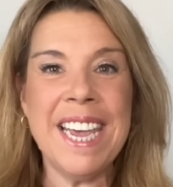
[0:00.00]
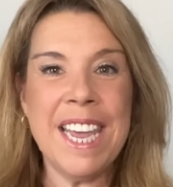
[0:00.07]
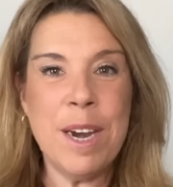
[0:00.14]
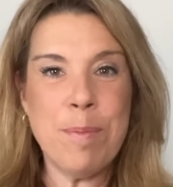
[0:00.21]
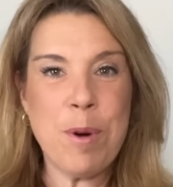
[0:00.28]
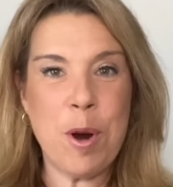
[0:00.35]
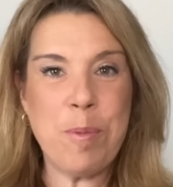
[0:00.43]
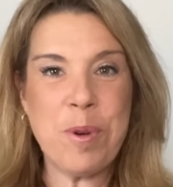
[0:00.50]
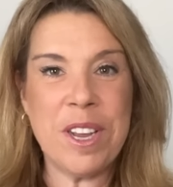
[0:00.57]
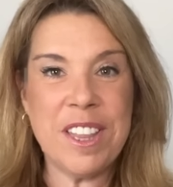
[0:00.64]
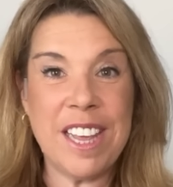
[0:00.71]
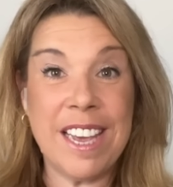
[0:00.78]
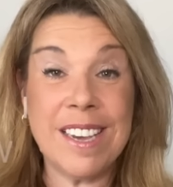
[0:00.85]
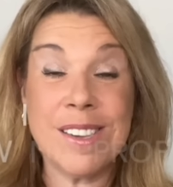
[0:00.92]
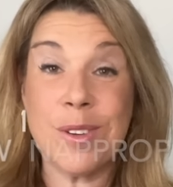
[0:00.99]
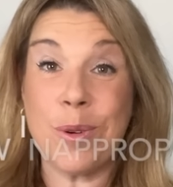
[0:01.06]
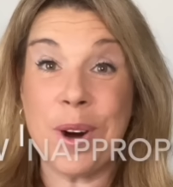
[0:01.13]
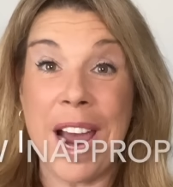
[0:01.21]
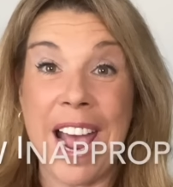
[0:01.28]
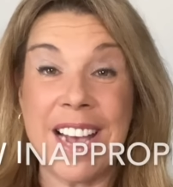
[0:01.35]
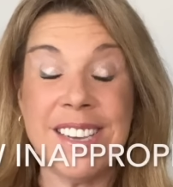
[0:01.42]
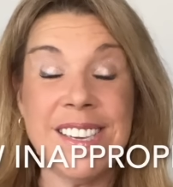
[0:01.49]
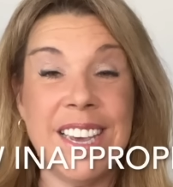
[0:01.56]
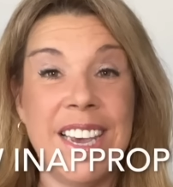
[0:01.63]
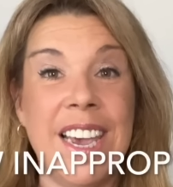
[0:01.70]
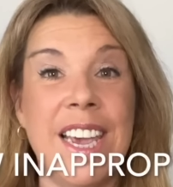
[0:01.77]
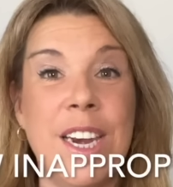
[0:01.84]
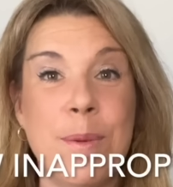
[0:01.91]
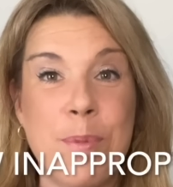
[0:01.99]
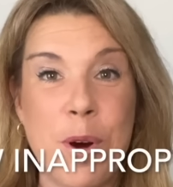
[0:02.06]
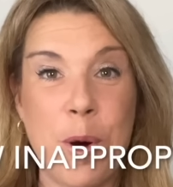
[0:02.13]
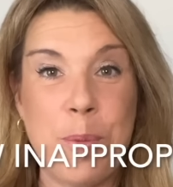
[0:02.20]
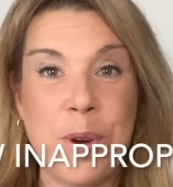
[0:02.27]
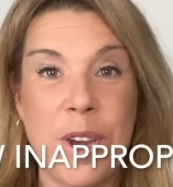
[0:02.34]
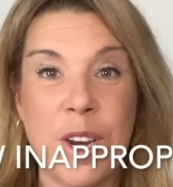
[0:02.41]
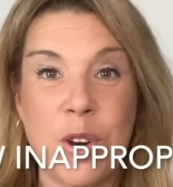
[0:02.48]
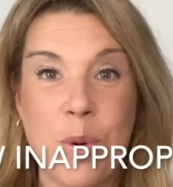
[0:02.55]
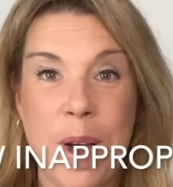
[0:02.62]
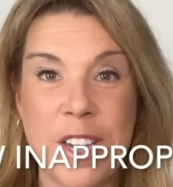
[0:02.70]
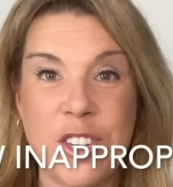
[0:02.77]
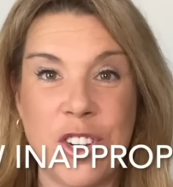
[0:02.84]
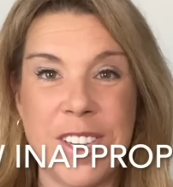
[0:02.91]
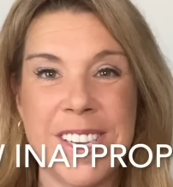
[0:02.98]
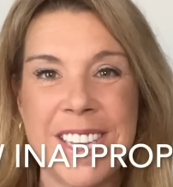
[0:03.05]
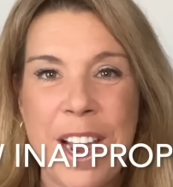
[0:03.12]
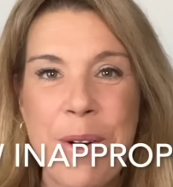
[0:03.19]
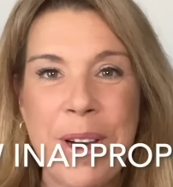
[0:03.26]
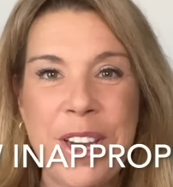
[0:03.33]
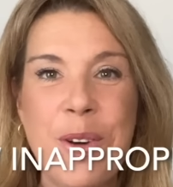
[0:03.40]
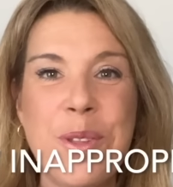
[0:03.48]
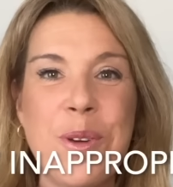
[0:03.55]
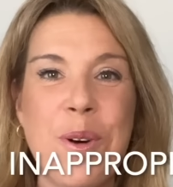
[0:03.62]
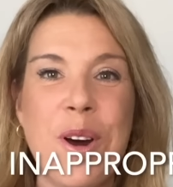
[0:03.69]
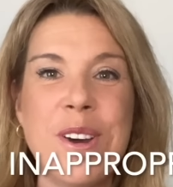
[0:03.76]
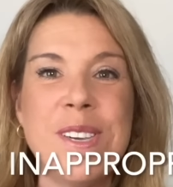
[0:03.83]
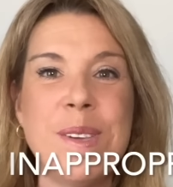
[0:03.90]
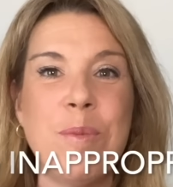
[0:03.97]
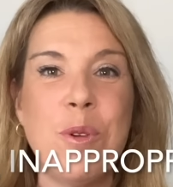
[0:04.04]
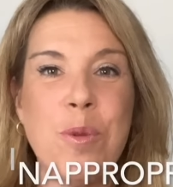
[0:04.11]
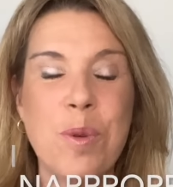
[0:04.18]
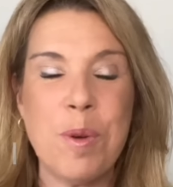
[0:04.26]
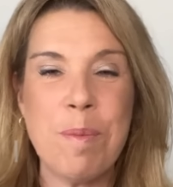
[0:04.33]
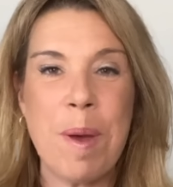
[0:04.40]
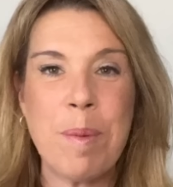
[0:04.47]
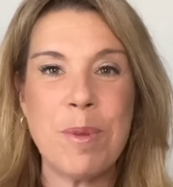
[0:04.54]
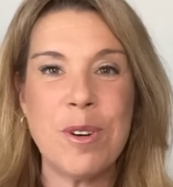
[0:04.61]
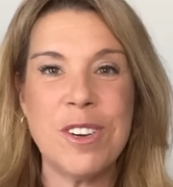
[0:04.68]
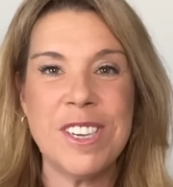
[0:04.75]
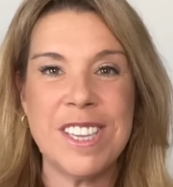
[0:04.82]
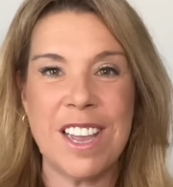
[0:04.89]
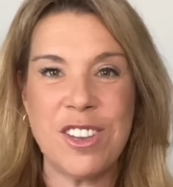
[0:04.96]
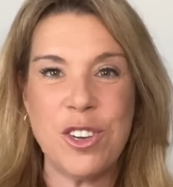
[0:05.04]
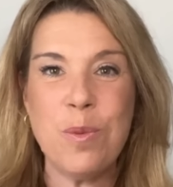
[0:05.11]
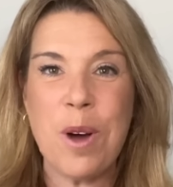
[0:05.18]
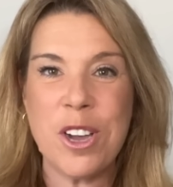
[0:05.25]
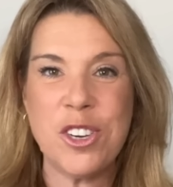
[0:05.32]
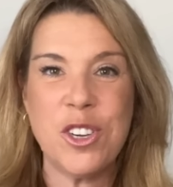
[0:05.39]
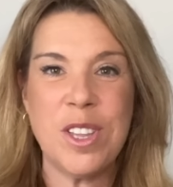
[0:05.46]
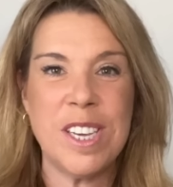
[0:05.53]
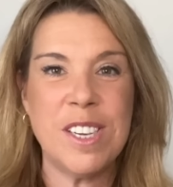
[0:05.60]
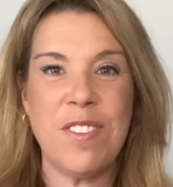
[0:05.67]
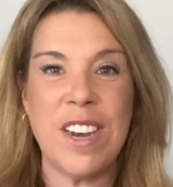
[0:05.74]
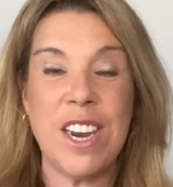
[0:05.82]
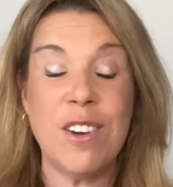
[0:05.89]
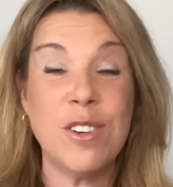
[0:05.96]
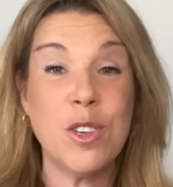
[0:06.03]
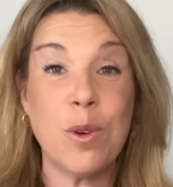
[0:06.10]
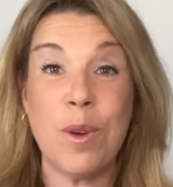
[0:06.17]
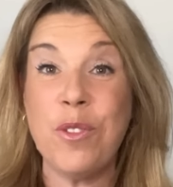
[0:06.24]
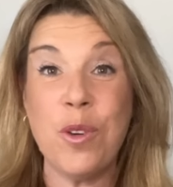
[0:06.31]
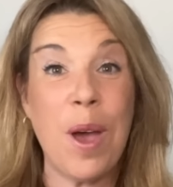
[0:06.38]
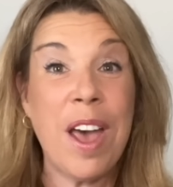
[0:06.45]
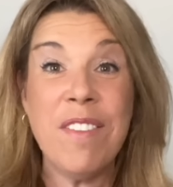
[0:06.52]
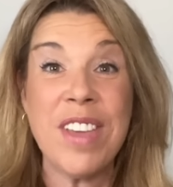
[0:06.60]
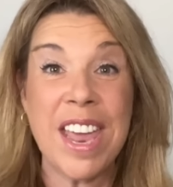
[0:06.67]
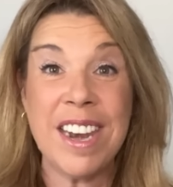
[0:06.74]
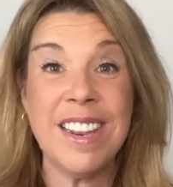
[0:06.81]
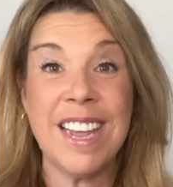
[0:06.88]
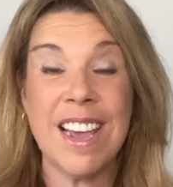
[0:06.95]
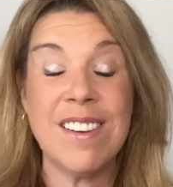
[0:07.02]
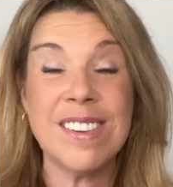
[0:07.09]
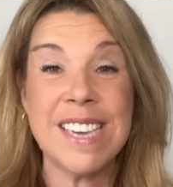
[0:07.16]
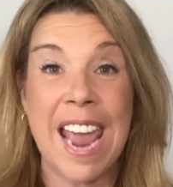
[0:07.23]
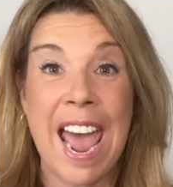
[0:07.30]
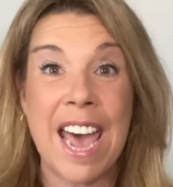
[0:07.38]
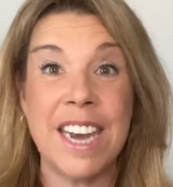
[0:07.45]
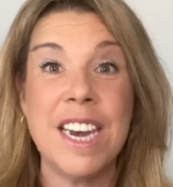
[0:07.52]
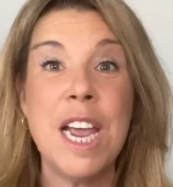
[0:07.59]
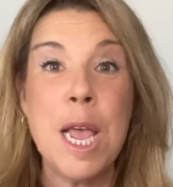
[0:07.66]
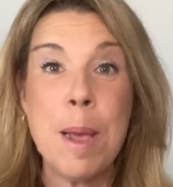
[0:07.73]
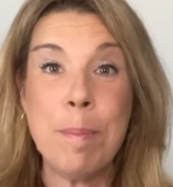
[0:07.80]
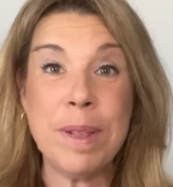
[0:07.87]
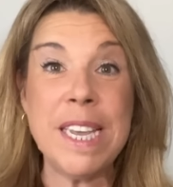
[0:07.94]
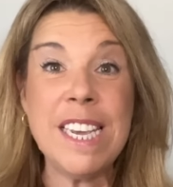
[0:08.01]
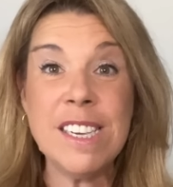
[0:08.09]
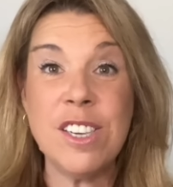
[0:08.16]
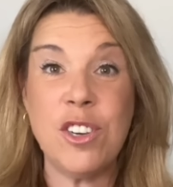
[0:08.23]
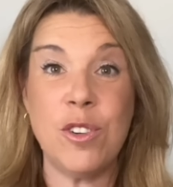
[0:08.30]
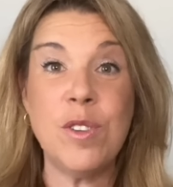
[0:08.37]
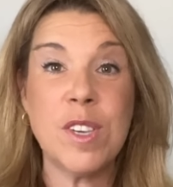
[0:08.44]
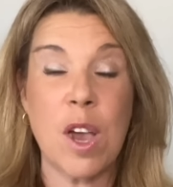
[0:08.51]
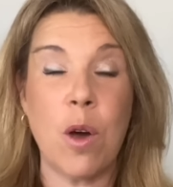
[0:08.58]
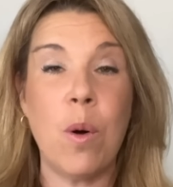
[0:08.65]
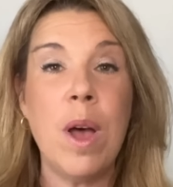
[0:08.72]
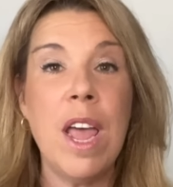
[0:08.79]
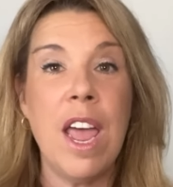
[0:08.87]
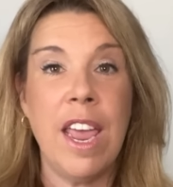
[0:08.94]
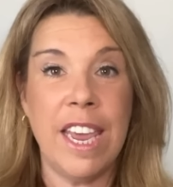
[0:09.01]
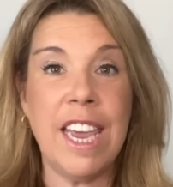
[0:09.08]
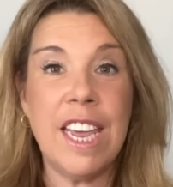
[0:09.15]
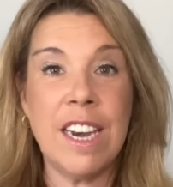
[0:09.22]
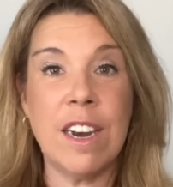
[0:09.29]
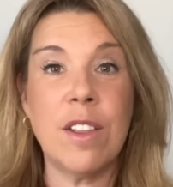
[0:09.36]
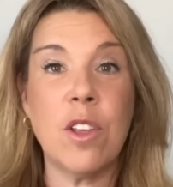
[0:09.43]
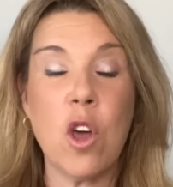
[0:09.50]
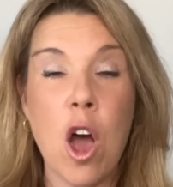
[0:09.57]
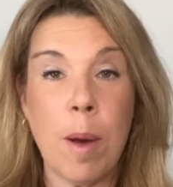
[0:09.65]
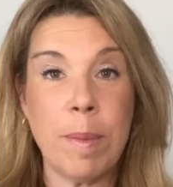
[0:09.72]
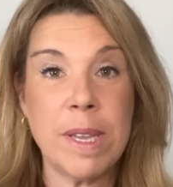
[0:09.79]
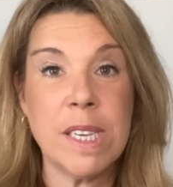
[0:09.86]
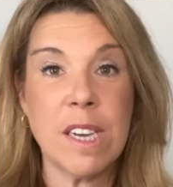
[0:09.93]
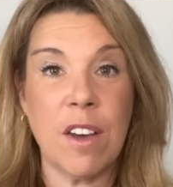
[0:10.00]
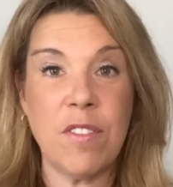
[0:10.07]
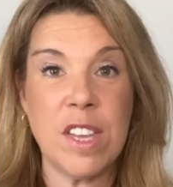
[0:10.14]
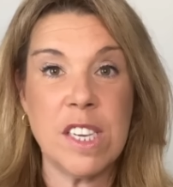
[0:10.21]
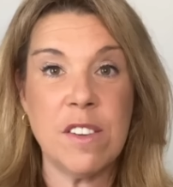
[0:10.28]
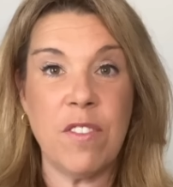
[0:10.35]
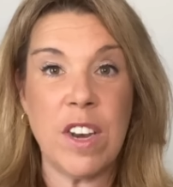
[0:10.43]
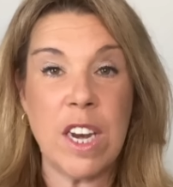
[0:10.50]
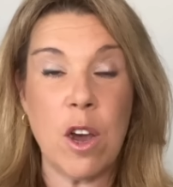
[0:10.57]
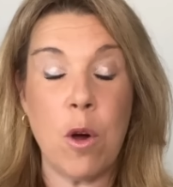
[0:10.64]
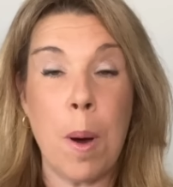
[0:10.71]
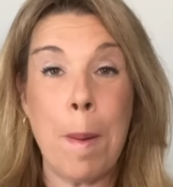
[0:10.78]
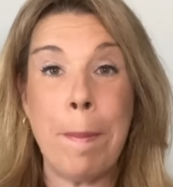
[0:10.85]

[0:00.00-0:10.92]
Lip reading: inappropriate things or asking inappropriate questions. Now, I know there are some crew members that do watch these videos, so if you have anything else to add, please do so in the comments of this video.